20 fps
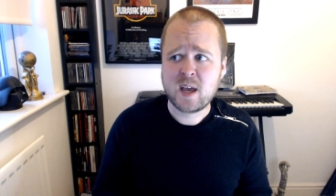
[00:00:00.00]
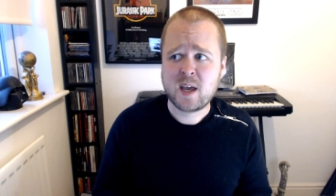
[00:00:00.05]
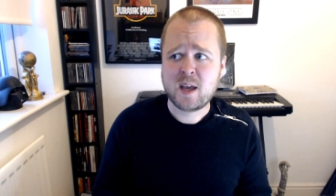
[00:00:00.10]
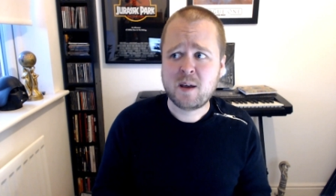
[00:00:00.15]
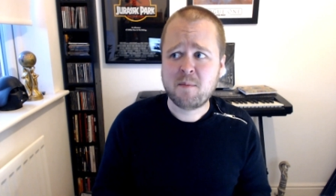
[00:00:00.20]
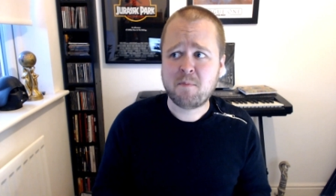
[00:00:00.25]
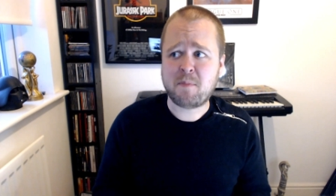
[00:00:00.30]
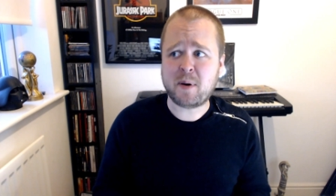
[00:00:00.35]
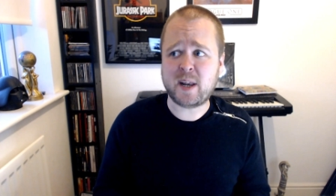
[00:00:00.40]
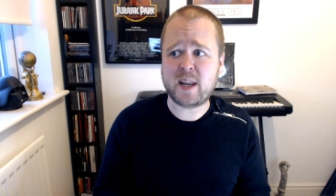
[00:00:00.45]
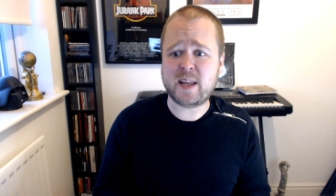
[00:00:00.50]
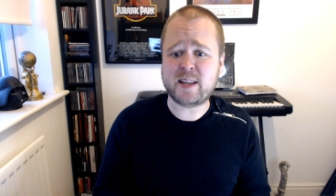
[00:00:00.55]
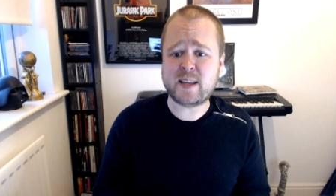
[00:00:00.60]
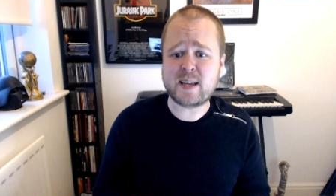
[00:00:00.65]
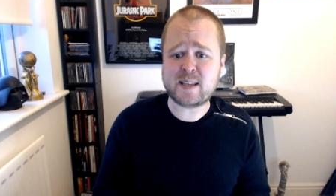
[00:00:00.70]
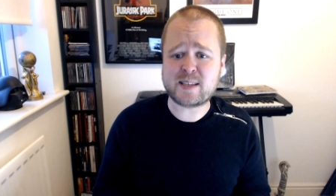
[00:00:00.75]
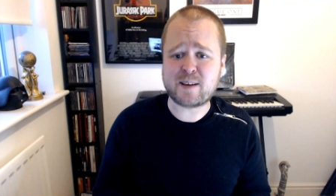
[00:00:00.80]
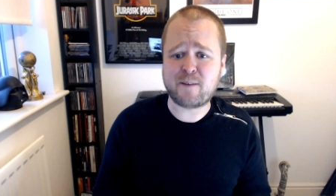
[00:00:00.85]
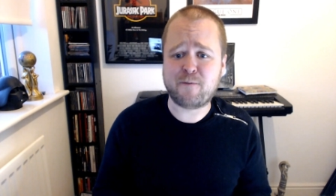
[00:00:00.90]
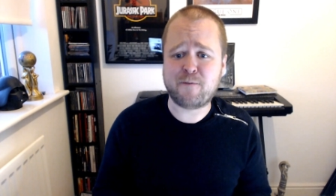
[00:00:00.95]
but it
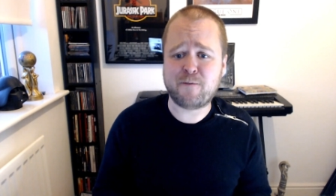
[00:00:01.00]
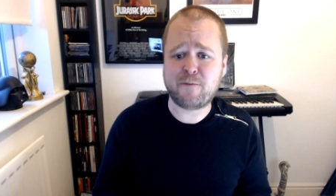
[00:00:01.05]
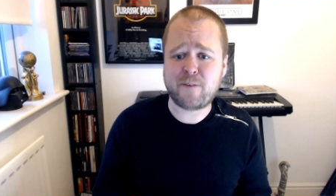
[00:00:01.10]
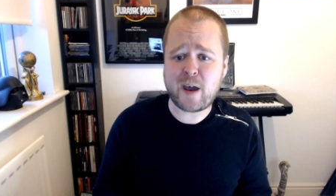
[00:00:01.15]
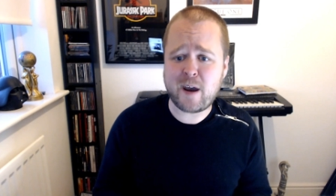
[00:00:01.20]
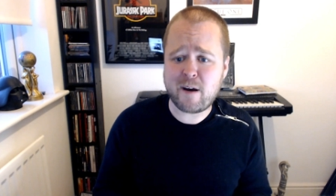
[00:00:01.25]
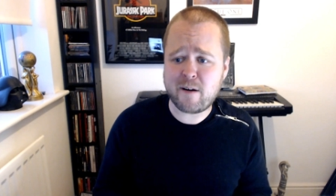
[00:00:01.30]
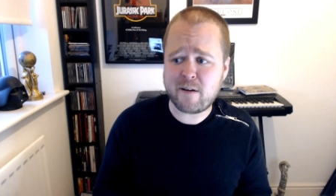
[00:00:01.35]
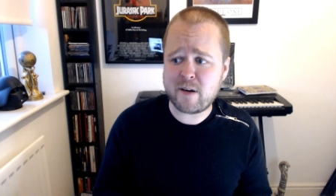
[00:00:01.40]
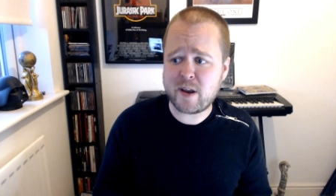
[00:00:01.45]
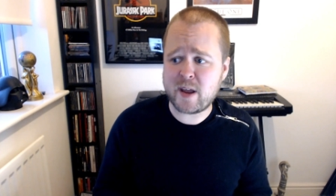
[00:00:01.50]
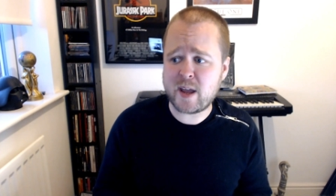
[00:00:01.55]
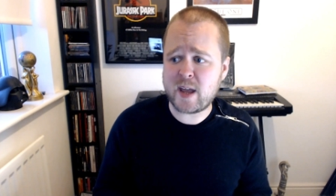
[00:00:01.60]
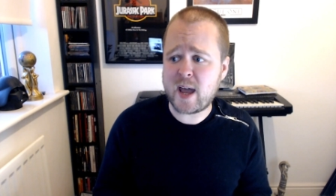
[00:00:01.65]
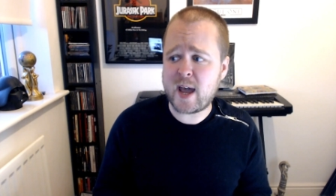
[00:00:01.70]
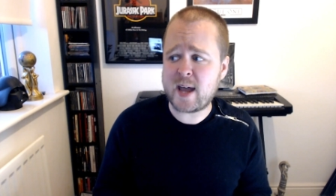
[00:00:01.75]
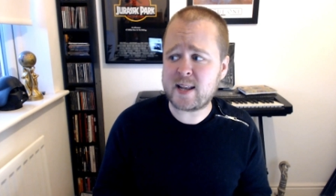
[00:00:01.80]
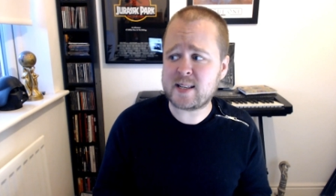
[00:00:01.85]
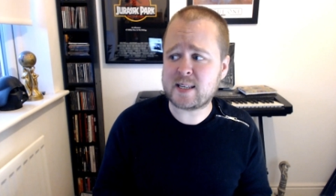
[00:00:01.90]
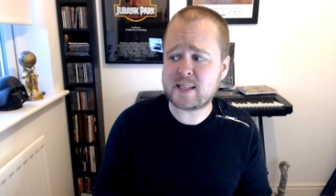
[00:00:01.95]
is a very
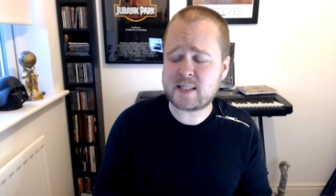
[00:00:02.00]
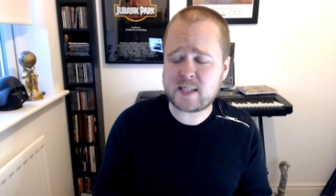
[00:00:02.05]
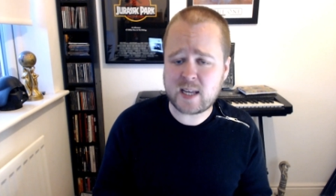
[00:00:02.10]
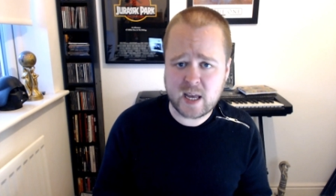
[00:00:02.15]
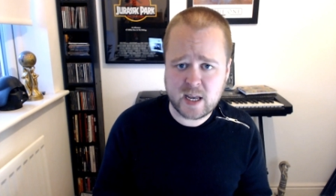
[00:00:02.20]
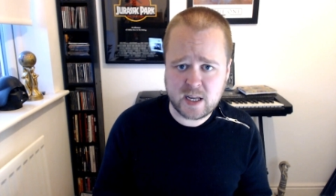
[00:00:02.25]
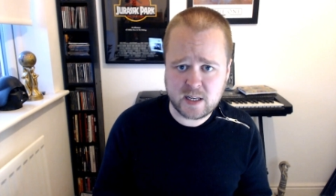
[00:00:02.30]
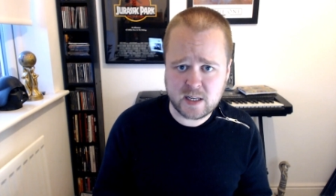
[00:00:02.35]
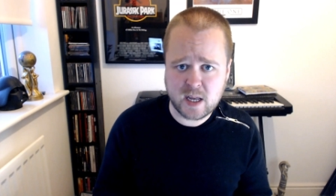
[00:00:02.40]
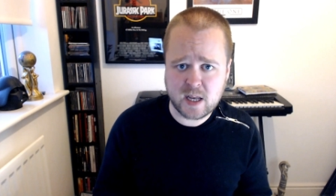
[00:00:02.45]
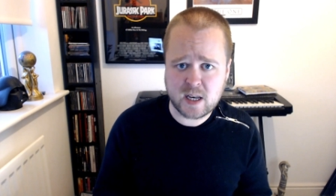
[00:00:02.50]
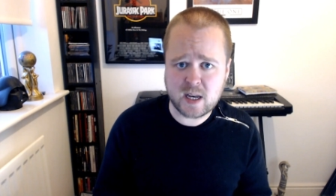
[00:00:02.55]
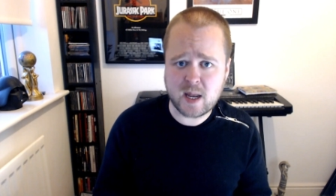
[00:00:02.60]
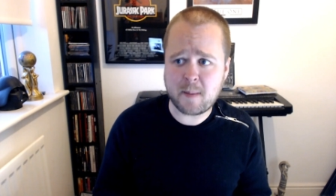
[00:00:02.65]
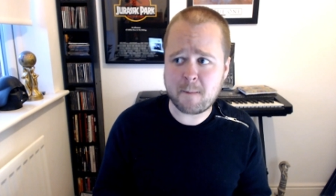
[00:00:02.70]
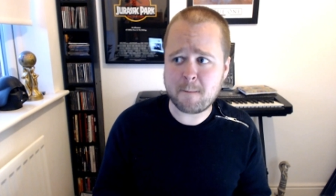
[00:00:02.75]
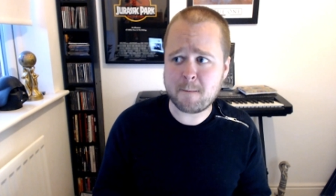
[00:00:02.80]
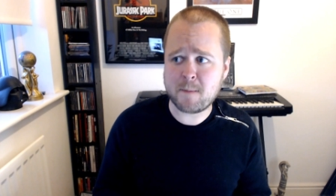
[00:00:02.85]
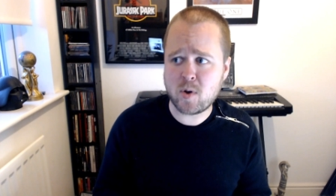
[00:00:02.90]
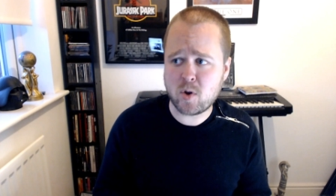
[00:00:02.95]
entertaining,
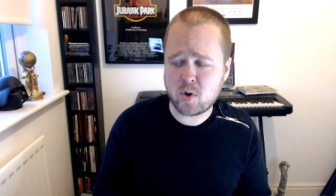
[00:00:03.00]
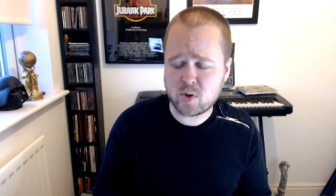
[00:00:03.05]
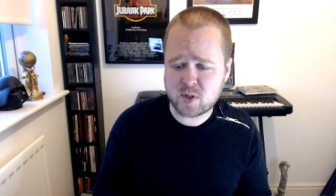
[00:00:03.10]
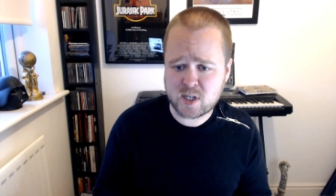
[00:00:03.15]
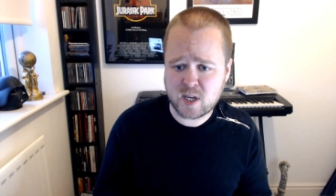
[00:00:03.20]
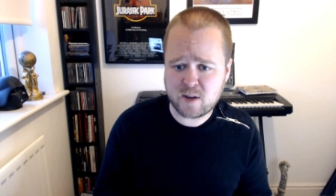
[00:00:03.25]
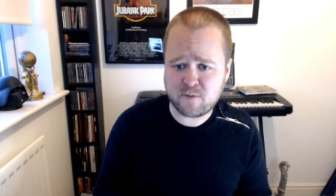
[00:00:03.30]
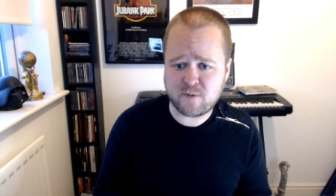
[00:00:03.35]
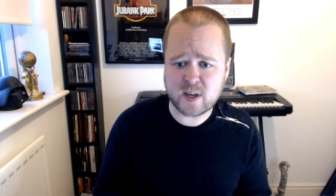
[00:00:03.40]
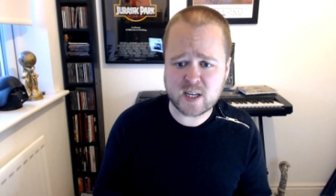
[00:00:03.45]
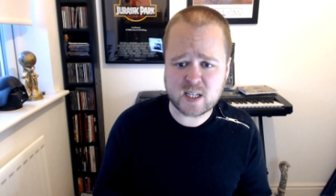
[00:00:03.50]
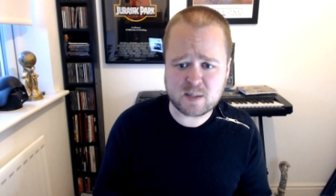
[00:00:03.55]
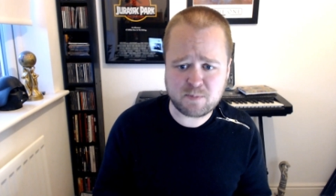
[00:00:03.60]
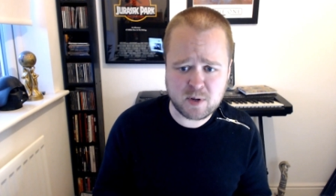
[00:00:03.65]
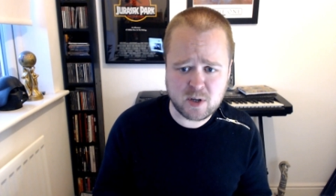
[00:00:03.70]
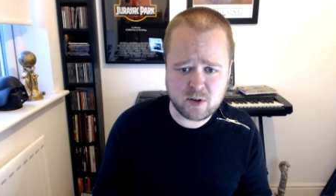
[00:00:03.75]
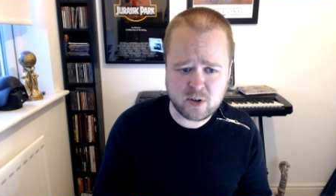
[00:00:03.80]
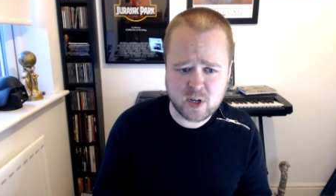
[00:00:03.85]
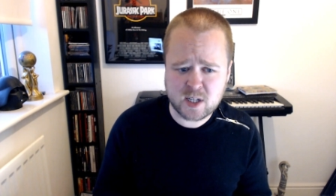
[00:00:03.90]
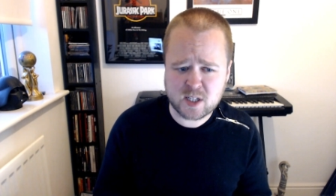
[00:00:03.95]
immersive
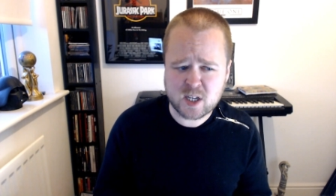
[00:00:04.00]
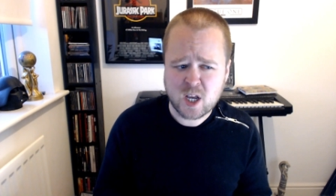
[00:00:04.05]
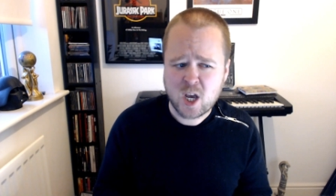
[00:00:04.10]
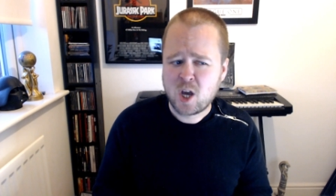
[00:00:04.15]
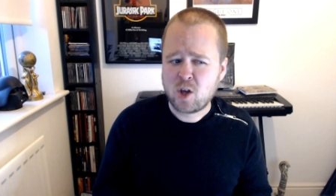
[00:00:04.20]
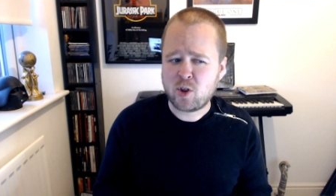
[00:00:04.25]
experience.